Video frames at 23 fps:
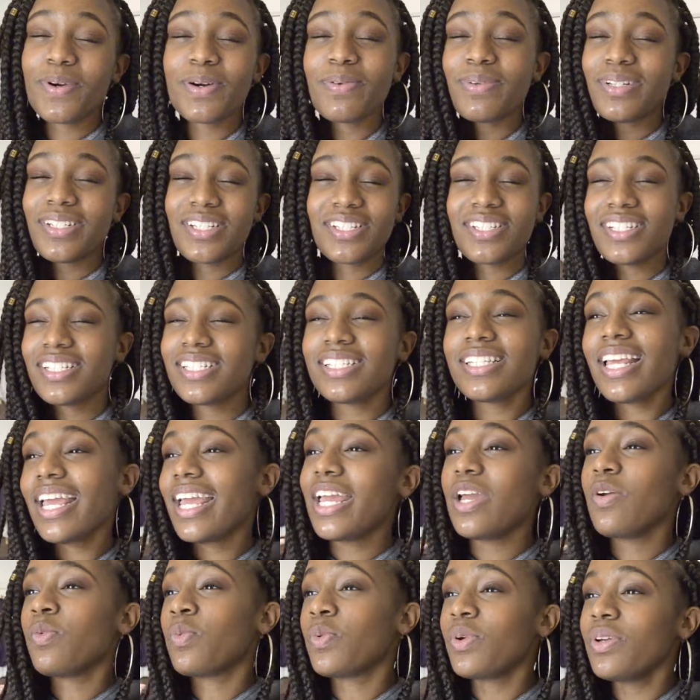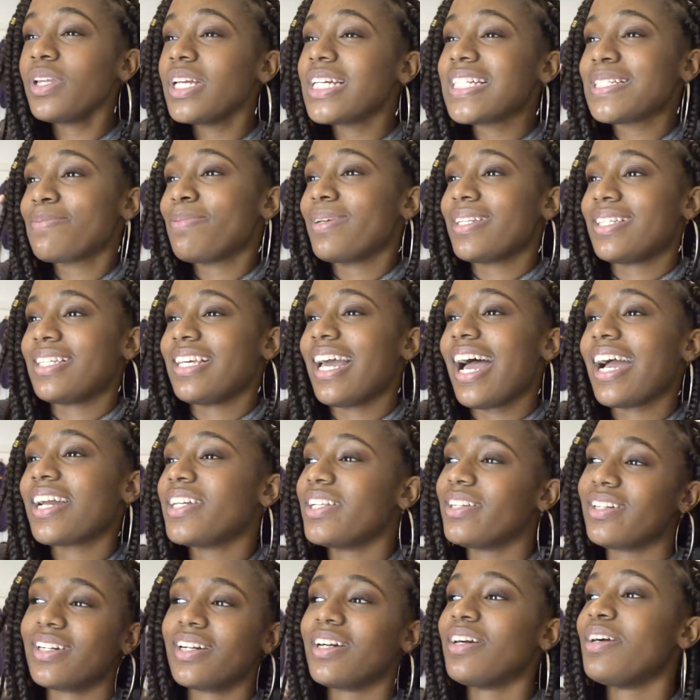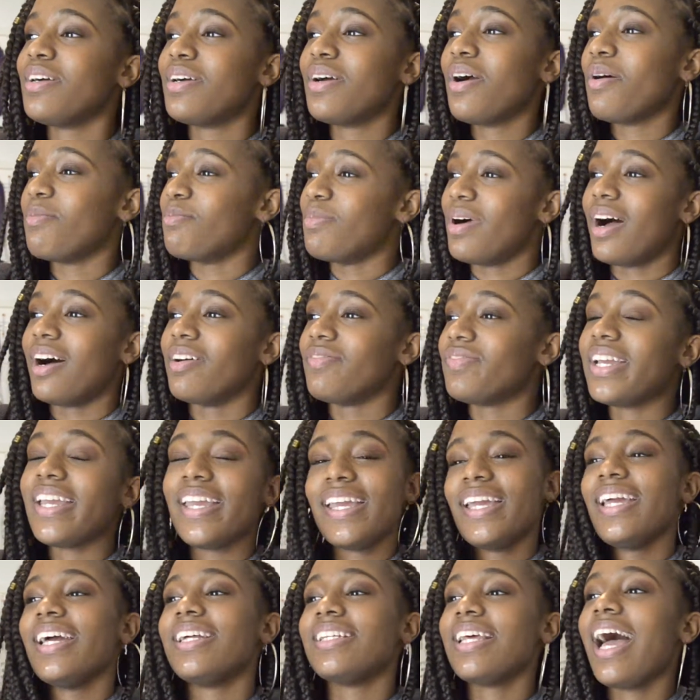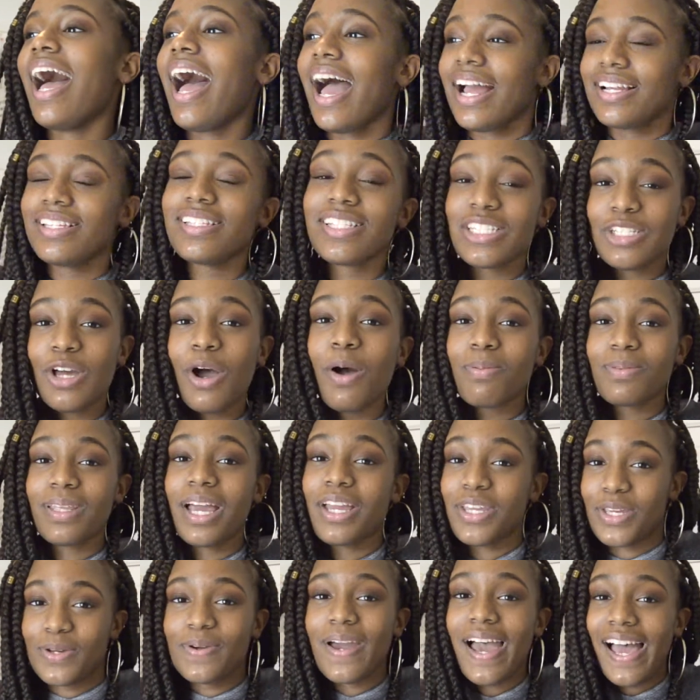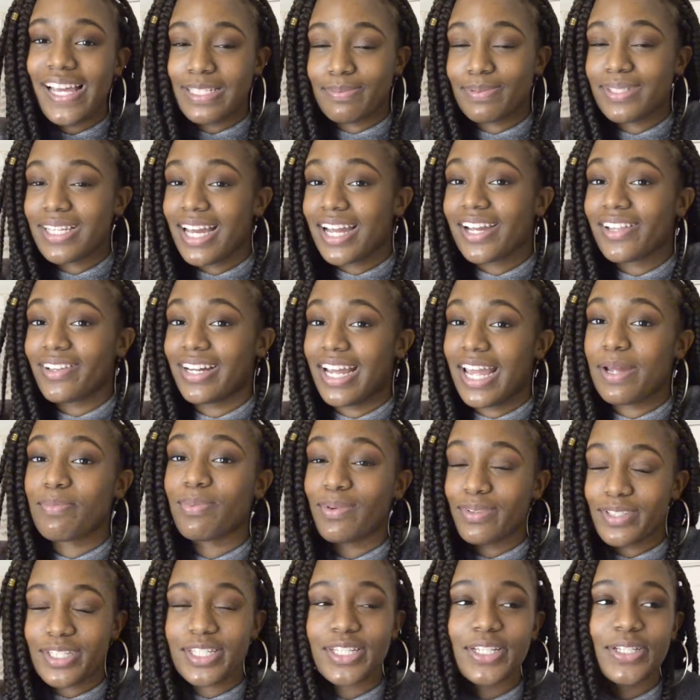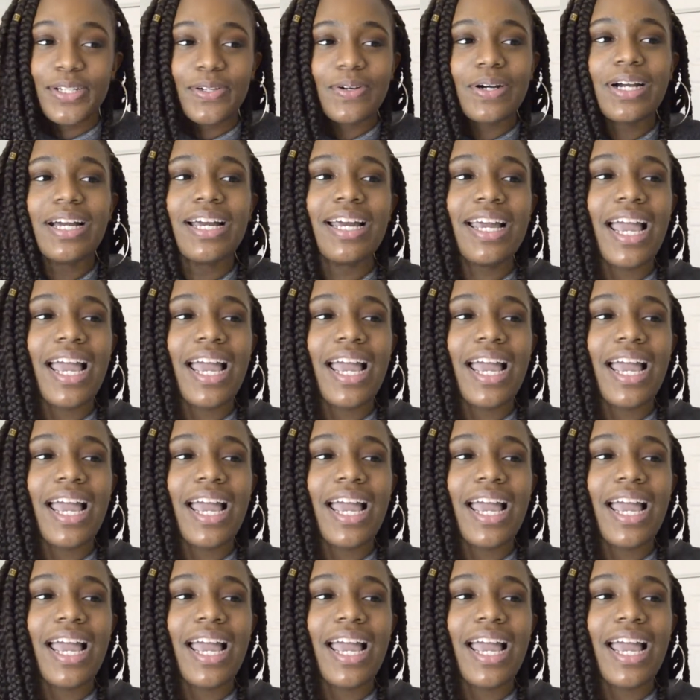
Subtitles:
April was just a really spectacular month, and I just hope that you had spectacular April too.